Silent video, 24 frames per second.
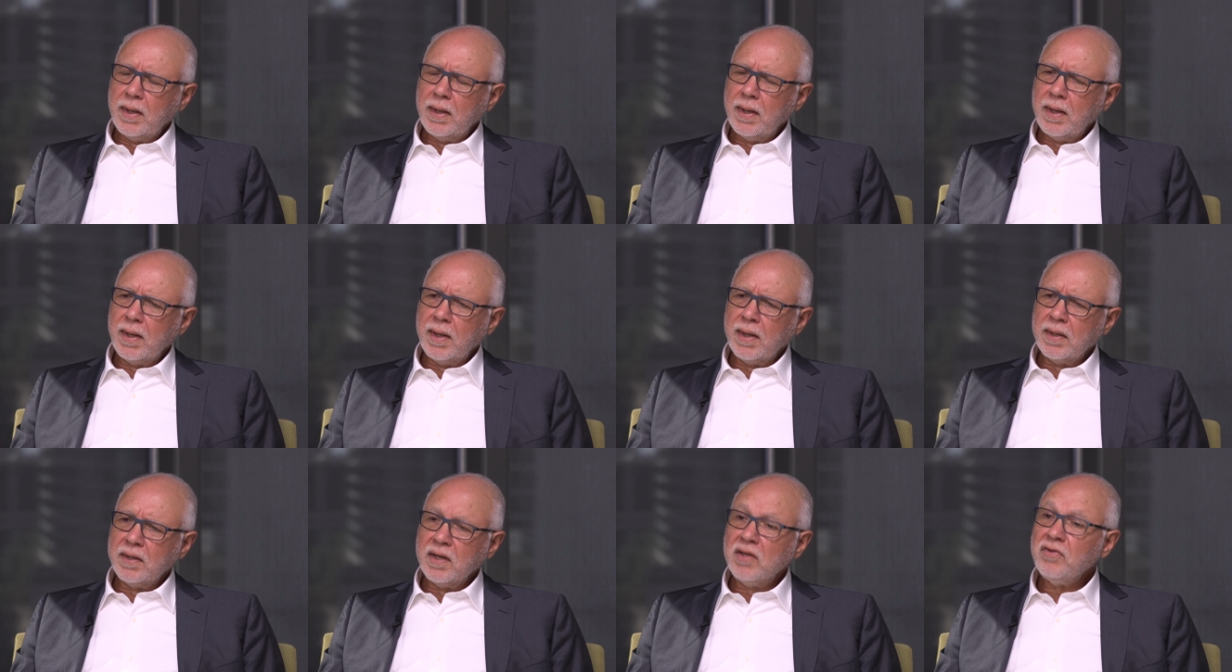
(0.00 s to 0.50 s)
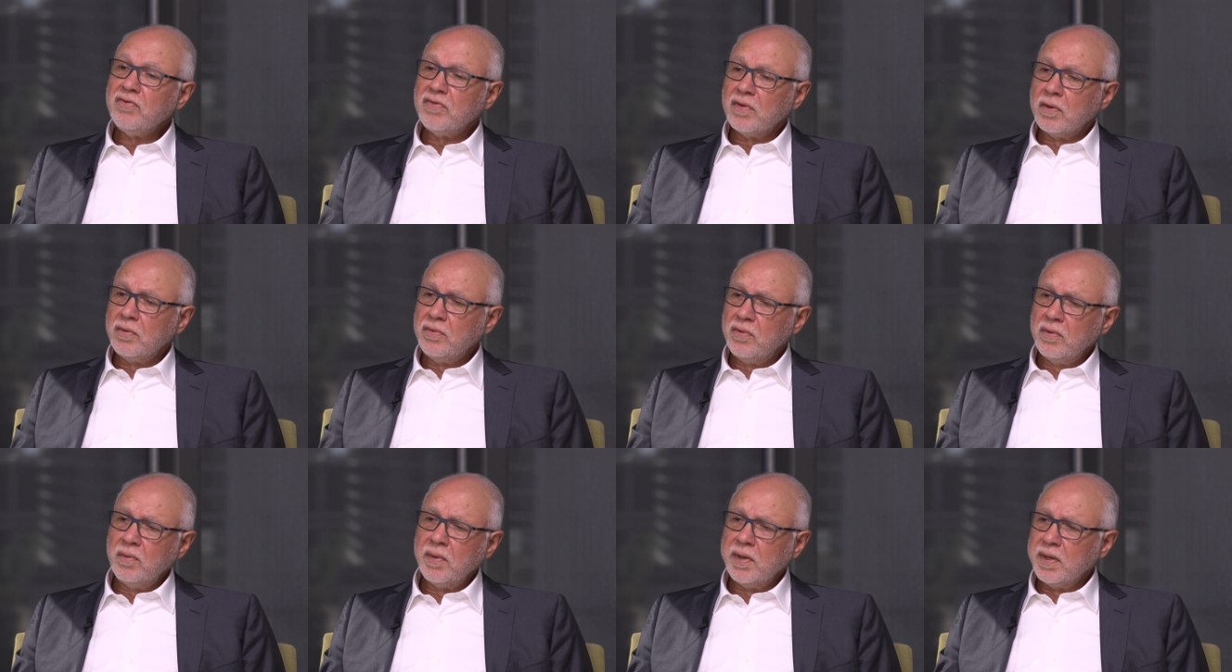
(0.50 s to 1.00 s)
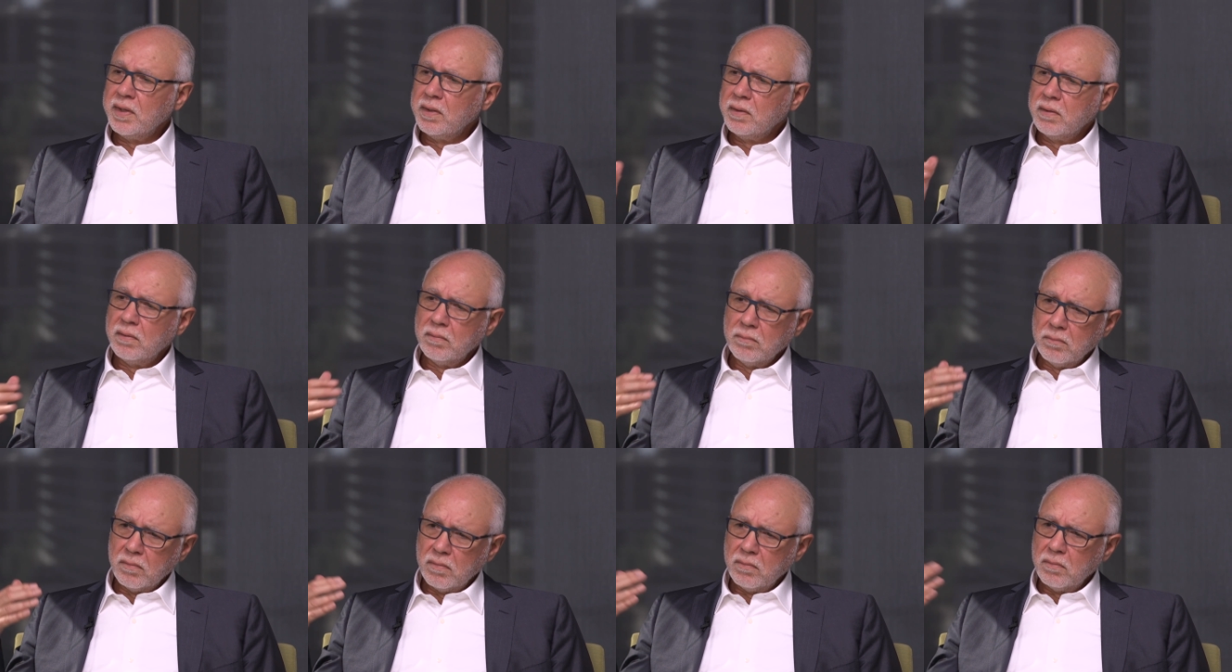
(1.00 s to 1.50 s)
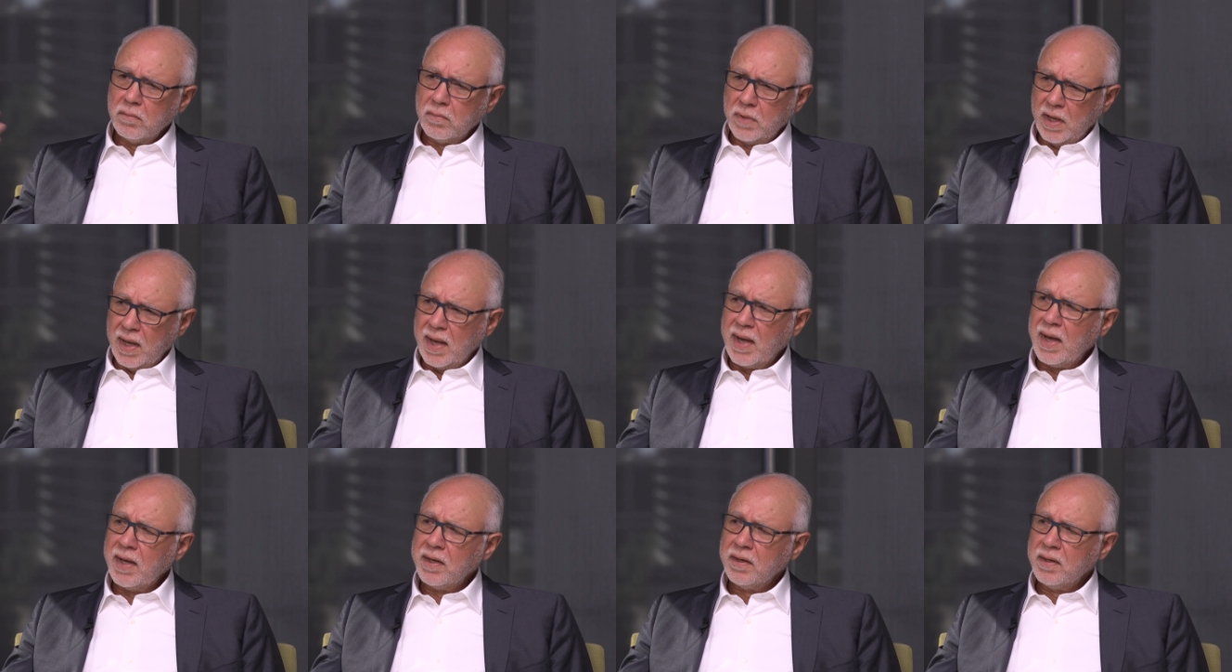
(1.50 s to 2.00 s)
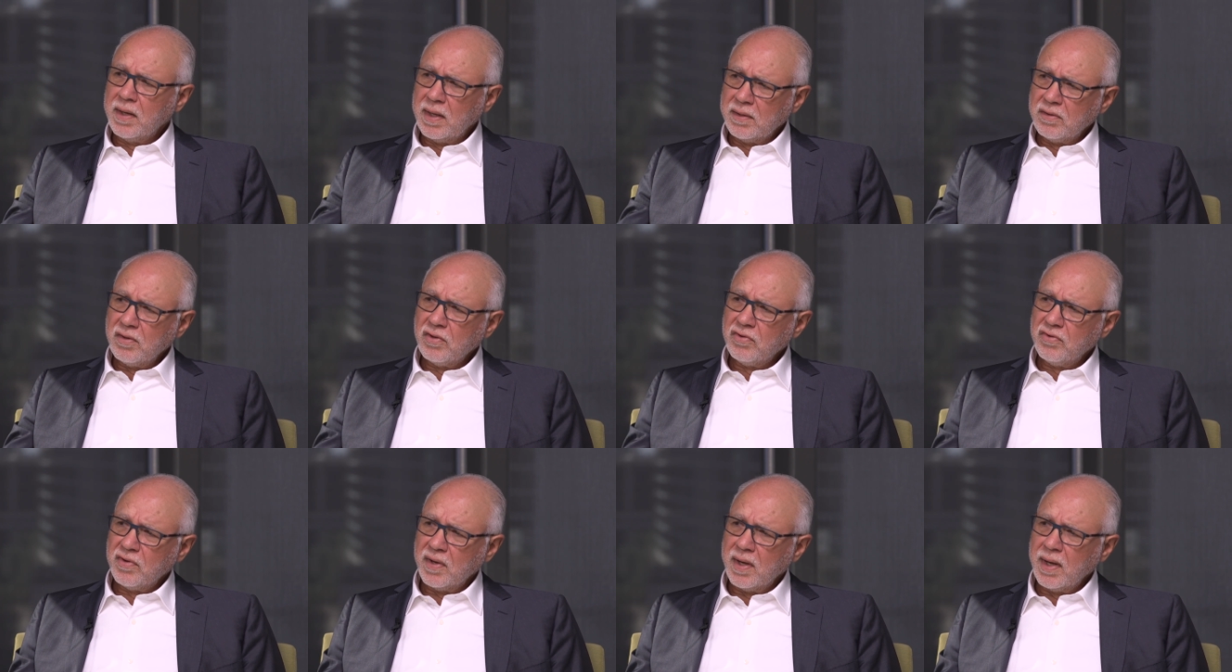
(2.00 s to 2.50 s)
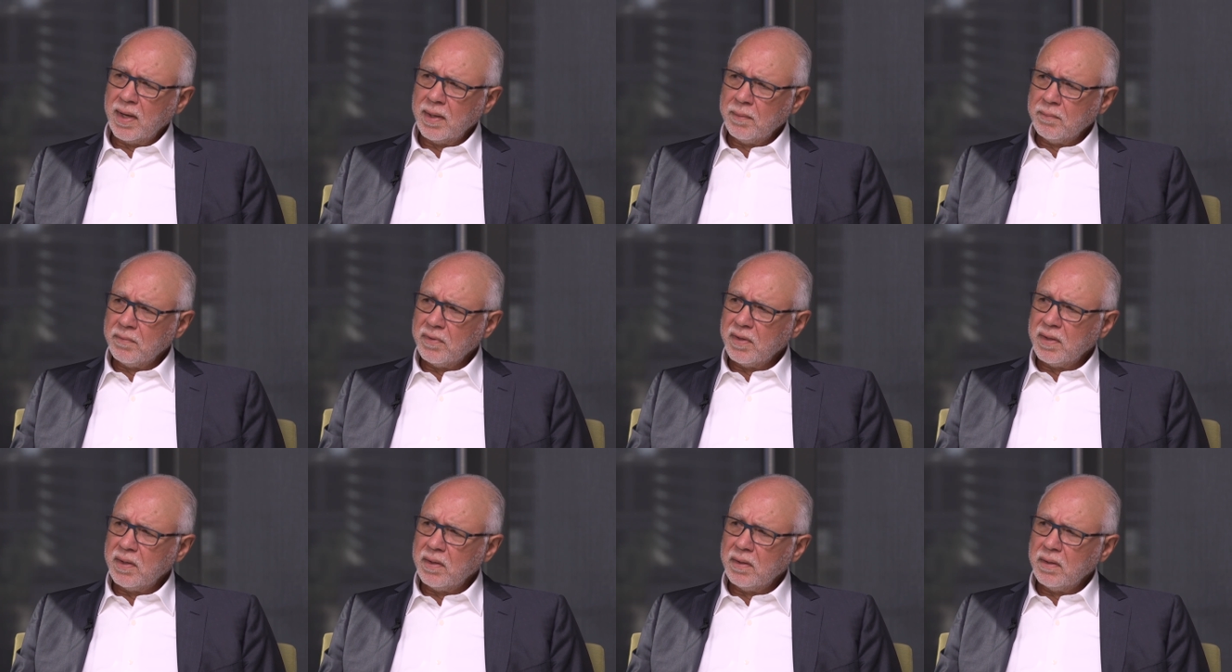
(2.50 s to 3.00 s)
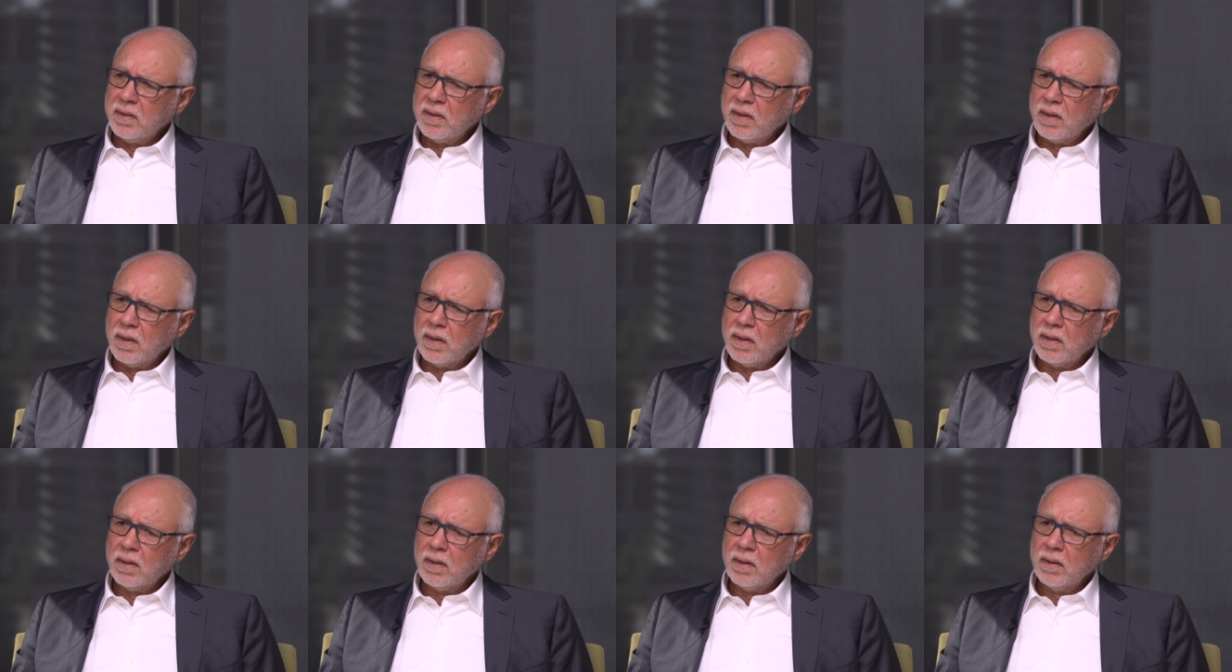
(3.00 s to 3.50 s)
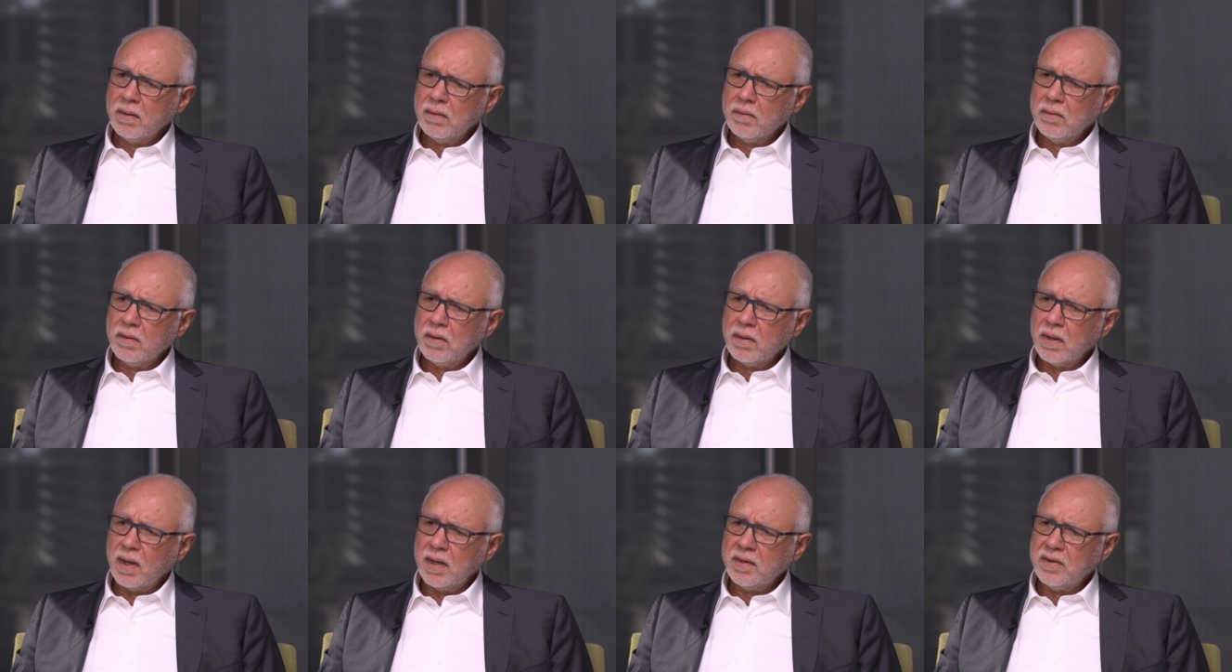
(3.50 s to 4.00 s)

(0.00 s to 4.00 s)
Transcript: And in so doing, had at the time the uh,